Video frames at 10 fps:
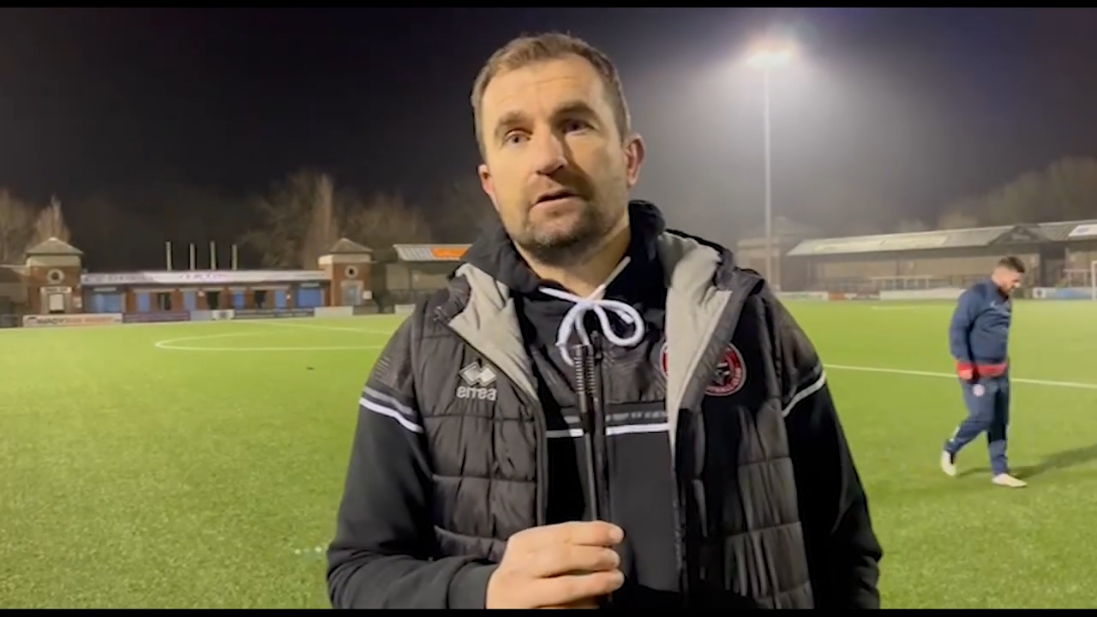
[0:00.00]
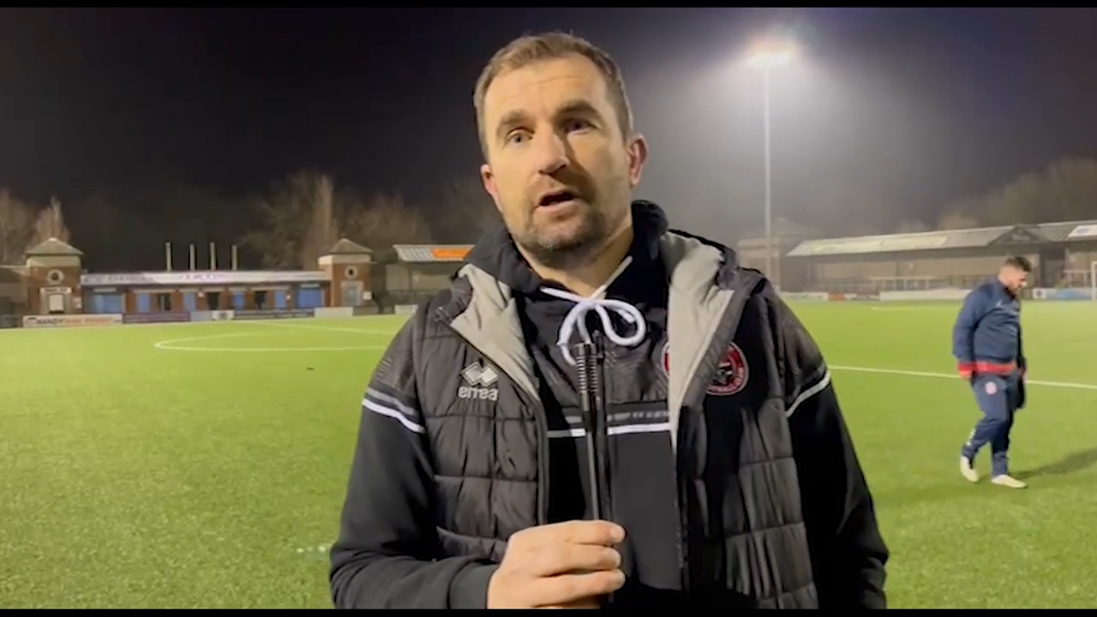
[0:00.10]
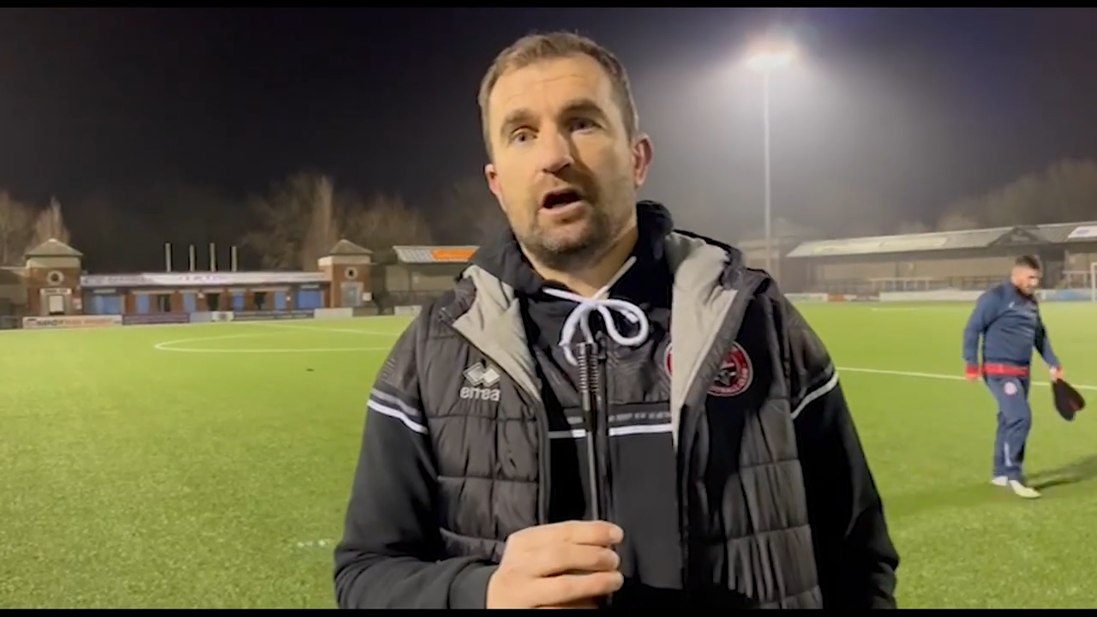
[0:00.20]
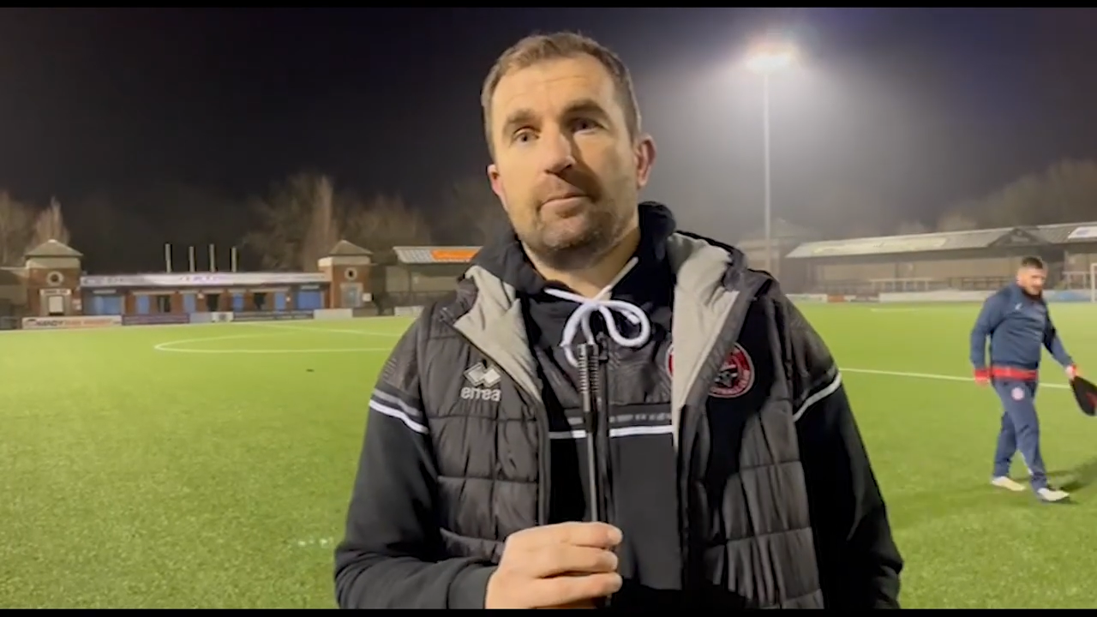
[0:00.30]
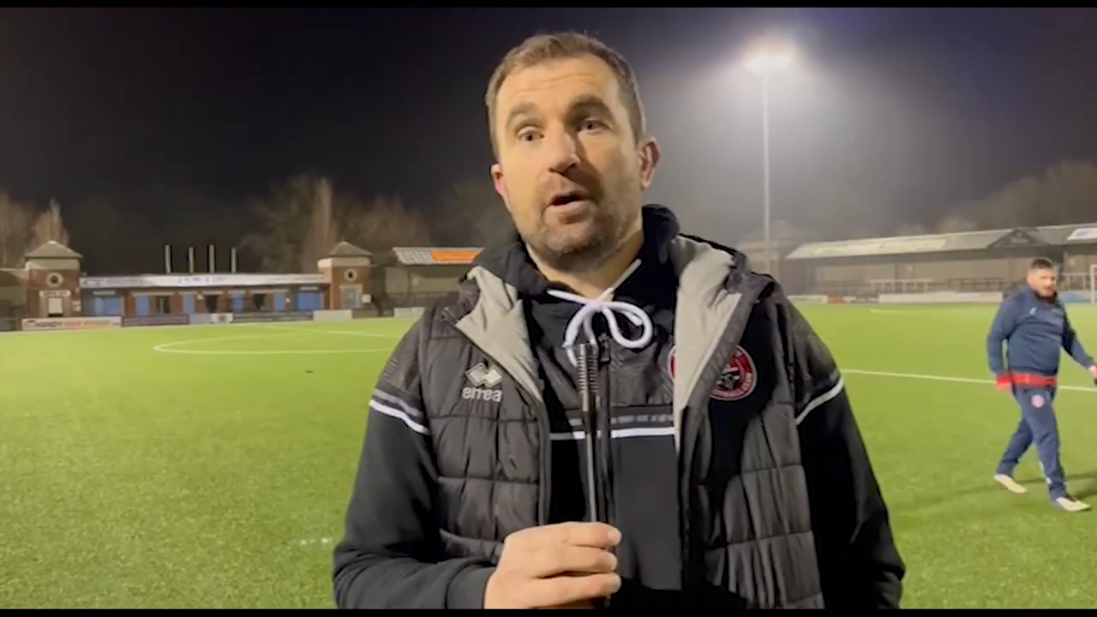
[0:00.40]

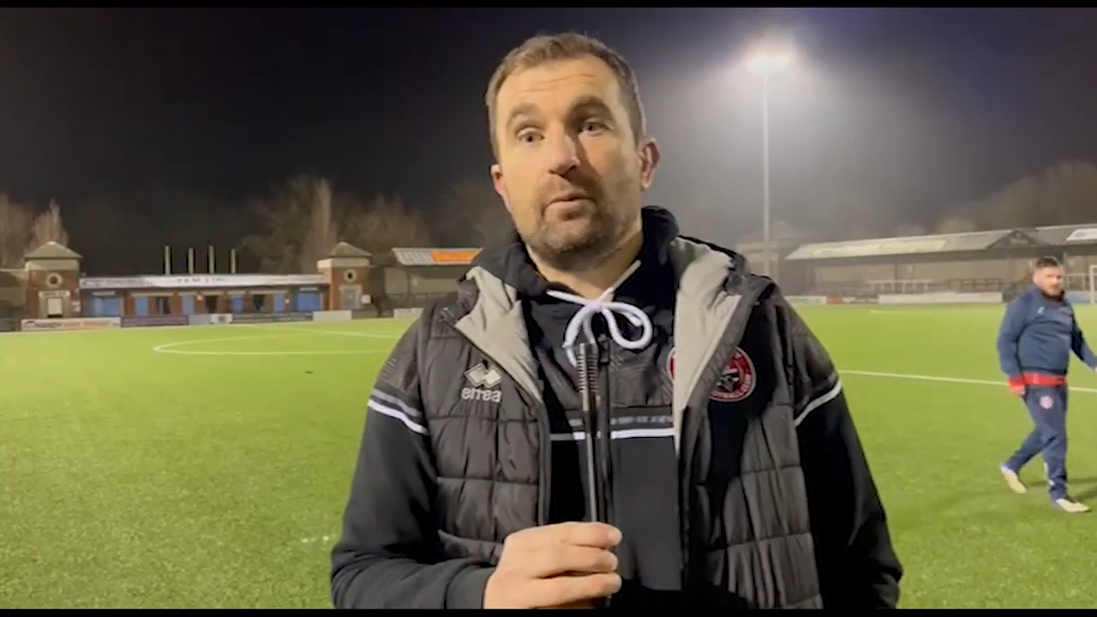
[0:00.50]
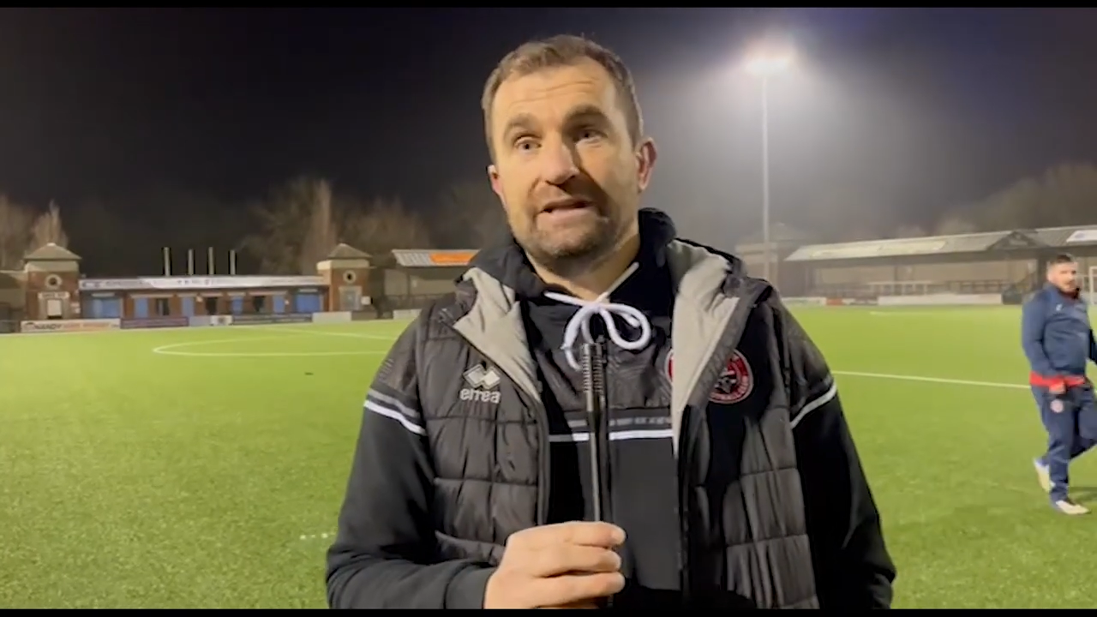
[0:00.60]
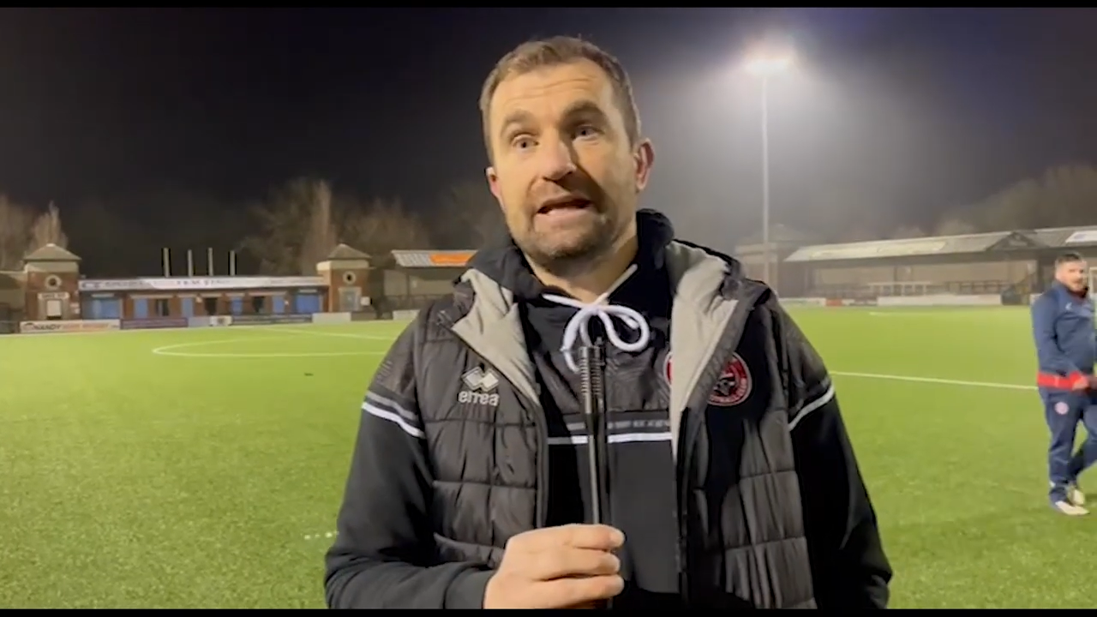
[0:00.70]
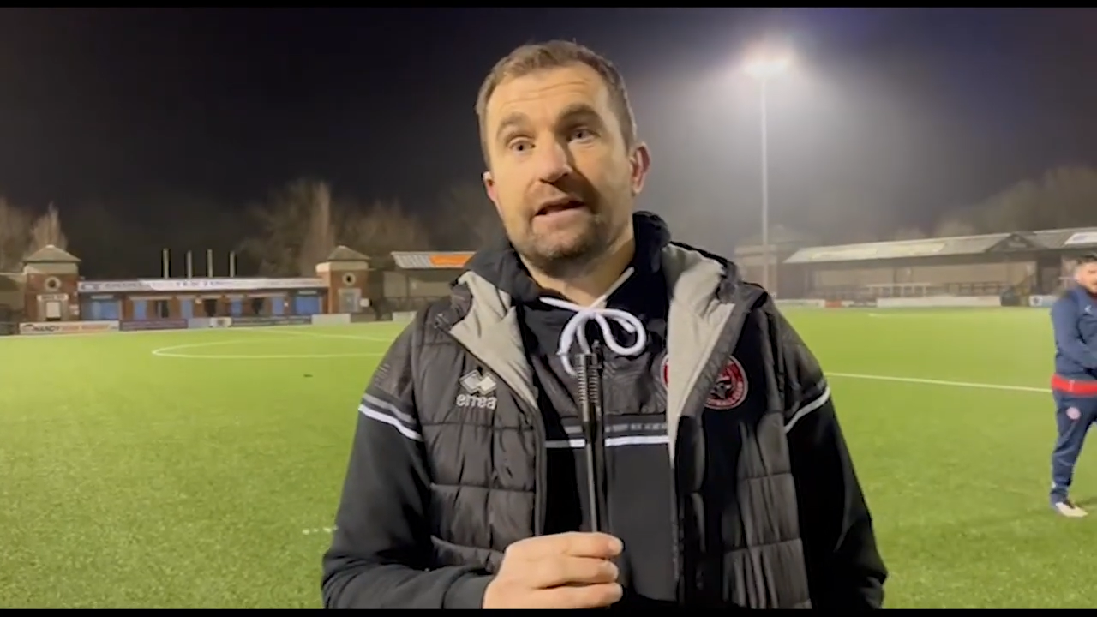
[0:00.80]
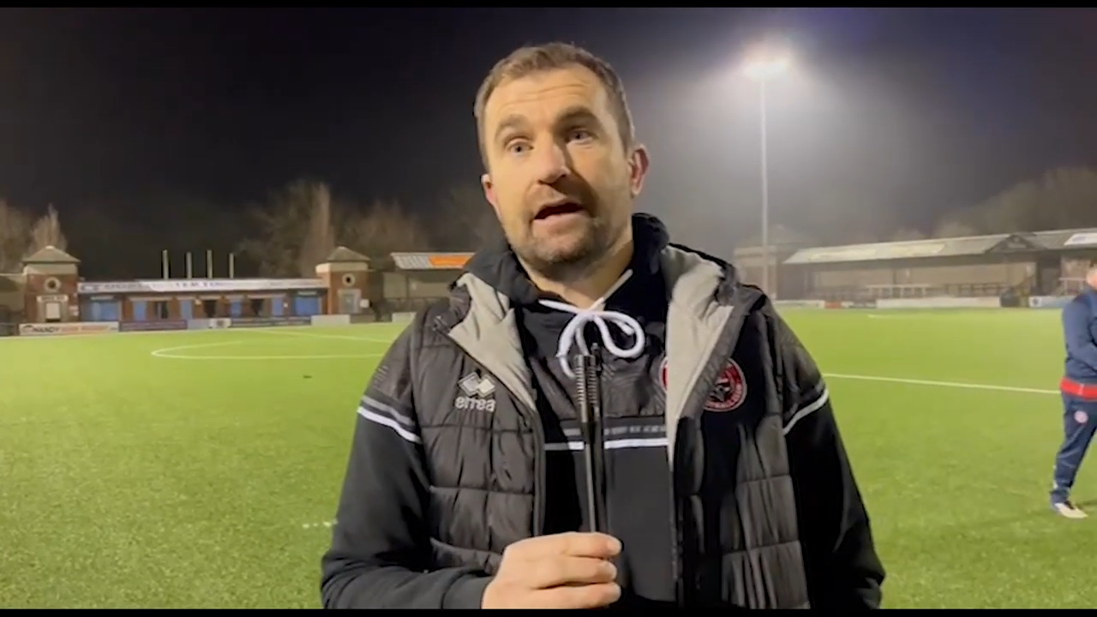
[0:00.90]
Um, and we
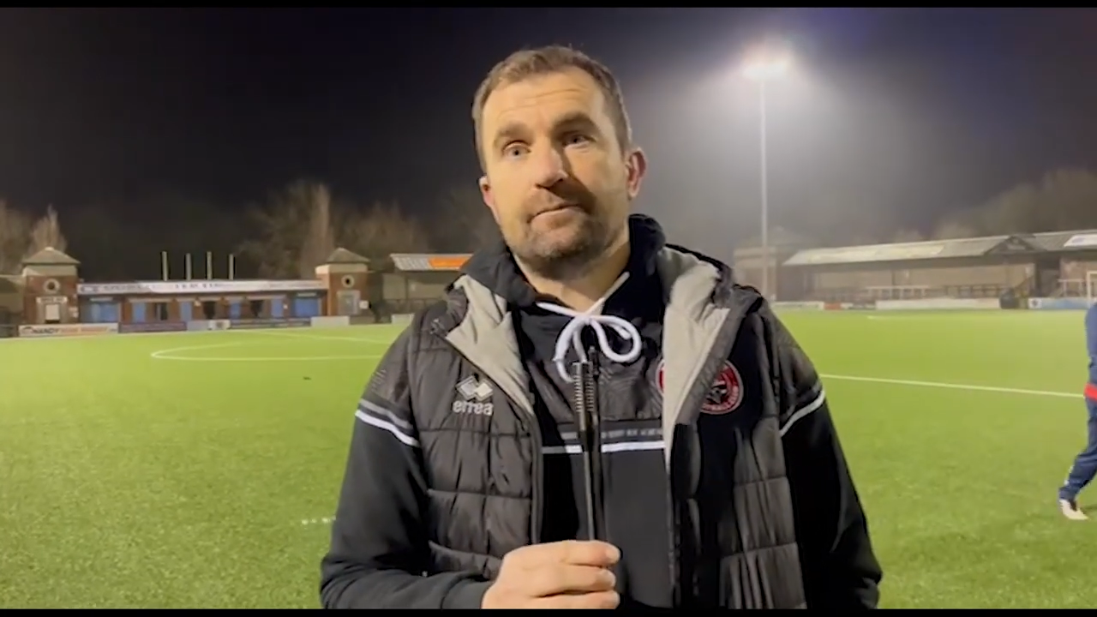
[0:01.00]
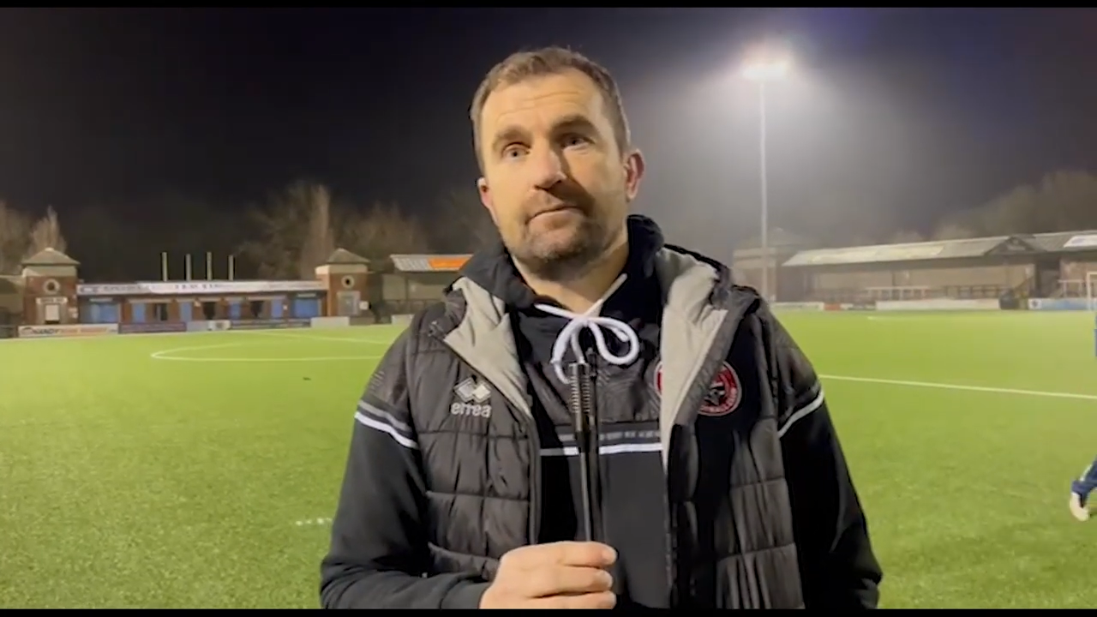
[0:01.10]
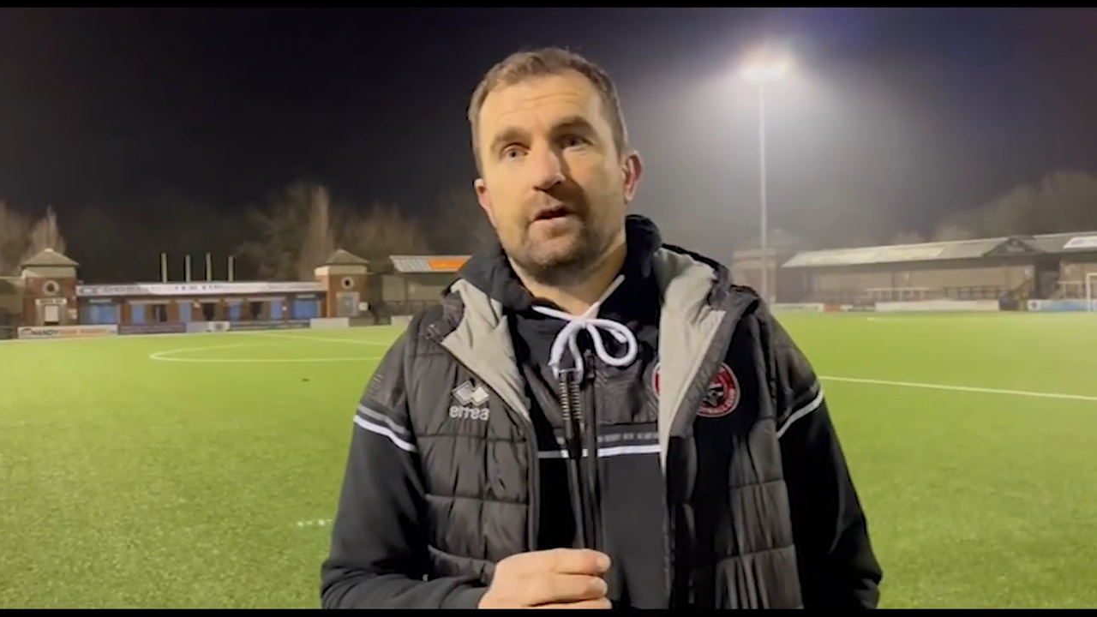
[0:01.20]
did that.